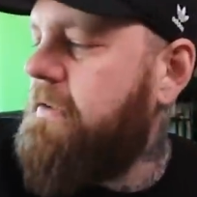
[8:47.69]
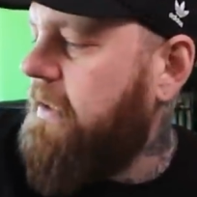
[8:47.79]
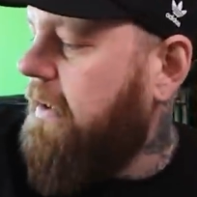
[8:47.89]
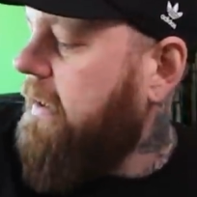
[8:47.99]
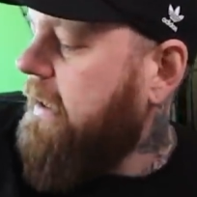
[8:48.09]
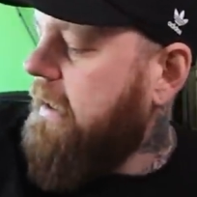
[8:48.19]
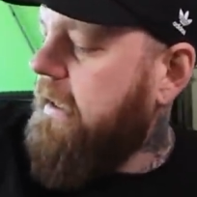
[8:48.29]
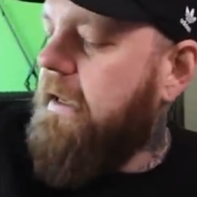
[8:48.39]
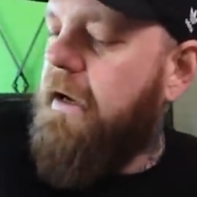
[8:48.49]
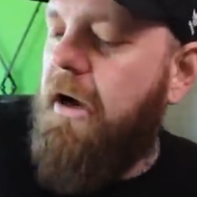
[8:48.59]
So
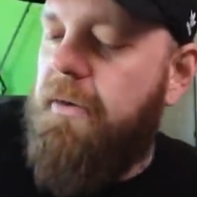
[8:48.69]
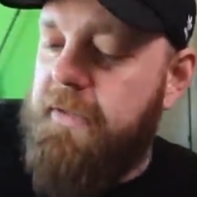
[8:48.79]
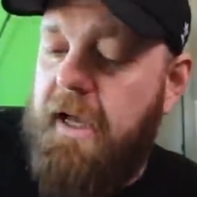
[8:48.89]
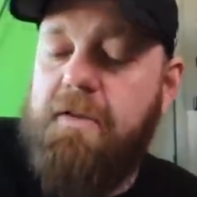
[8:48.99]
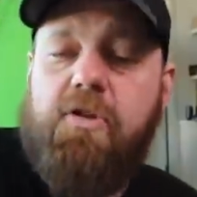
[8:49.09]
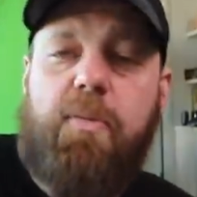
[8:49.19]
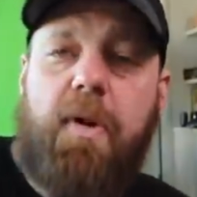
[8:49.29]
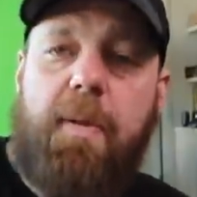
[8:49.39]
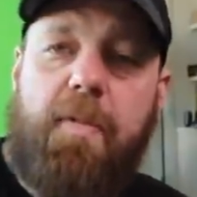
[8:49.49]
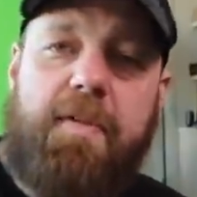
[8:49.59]
yeah,
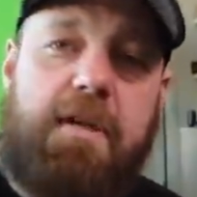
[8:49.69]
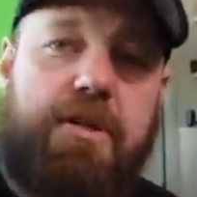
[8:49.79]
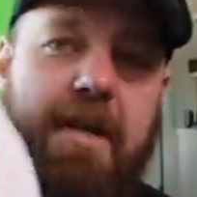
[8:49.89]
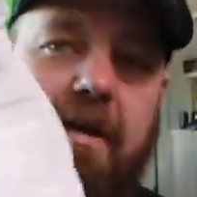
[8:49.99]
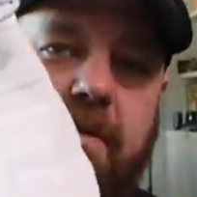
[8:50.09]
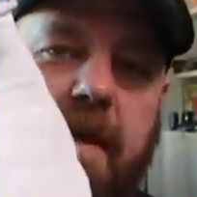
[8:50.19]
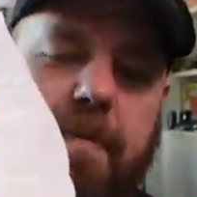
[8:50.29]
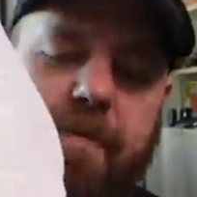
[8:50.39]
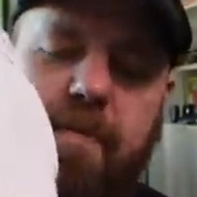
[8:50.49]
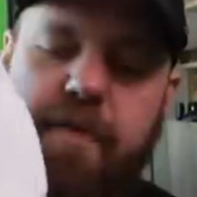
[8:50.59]
super hype on these. Shout out to
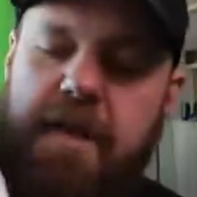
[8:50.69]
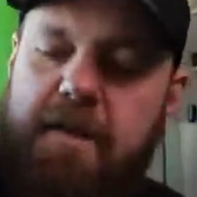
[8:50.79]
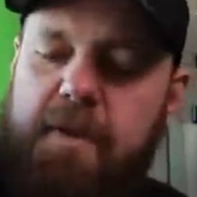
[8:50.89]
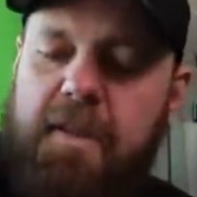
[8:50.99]
Lapstone for getting me